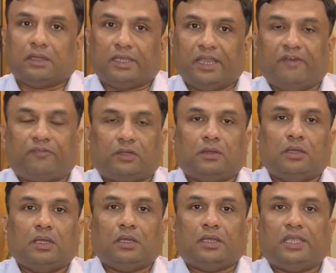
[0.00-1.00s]
gift.
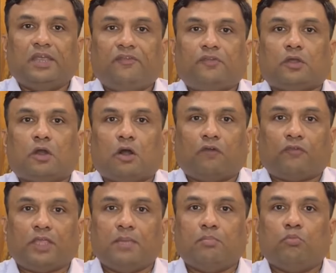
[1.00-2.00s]
Gift of
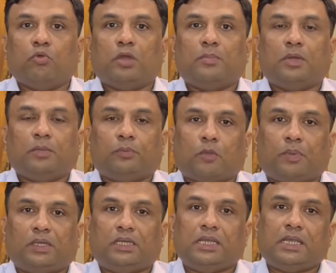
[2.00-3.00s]
immovable
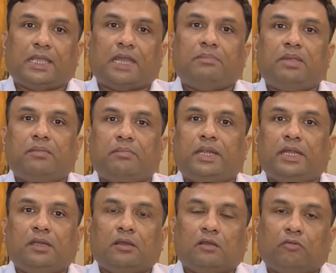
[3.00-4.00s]
property can be
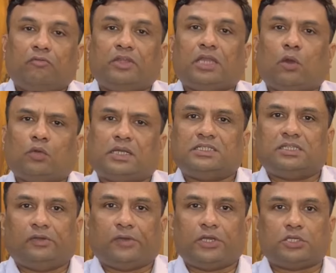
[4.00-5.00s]
made without
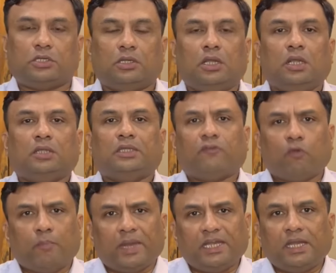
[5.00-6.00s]
consideration.
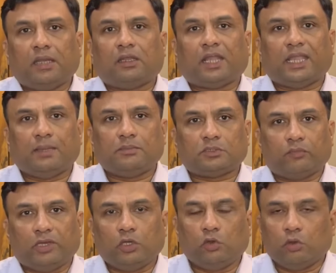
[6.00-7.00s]
Therefore, many a times
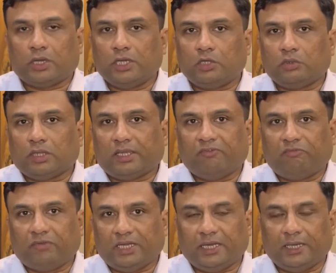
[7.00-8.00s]
when you look into the
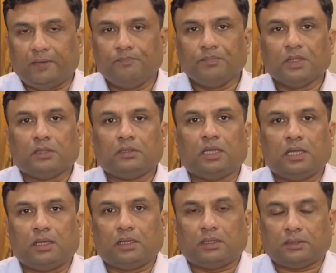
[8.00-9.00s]
gift deed,
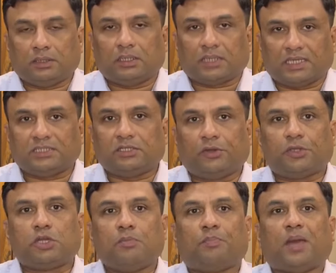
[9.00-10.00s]
the
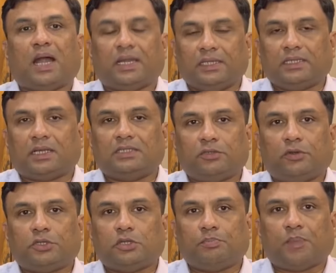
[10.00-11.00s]
consideration part, in the
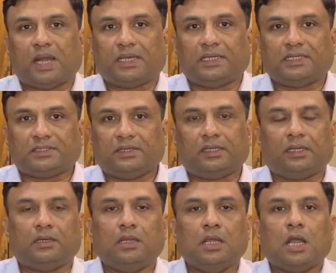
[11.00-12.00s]
consideration part it is
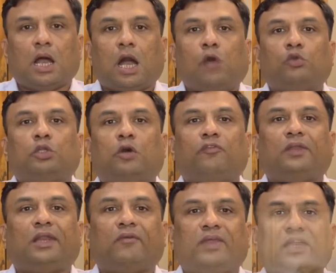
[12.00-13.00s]
written out of
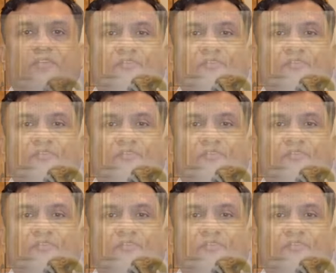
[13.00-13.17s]
love and